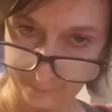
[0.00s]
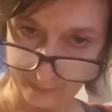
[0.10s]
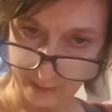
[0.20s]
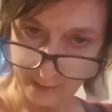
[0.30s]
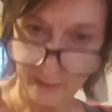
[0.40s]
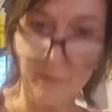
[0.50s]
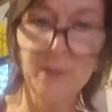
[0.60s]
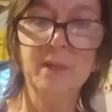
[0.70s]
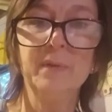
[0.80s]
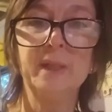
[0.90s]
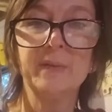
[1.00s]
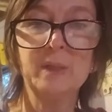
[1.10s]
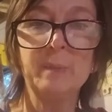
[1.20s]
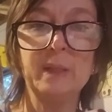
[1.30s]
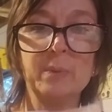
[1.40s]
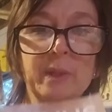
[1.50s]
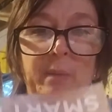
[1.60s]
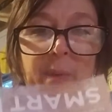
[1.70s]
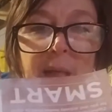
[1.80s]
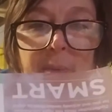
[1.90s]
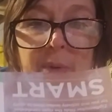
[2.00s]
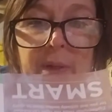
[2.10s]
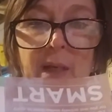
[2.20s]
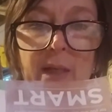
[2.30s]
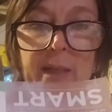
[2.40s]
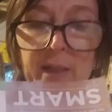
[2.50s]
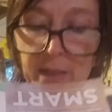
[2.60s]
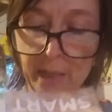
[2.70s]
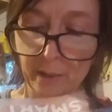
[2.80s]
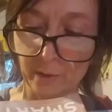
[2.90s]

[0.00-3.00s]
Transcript: and give yourself enough space where that paper's not going to tear.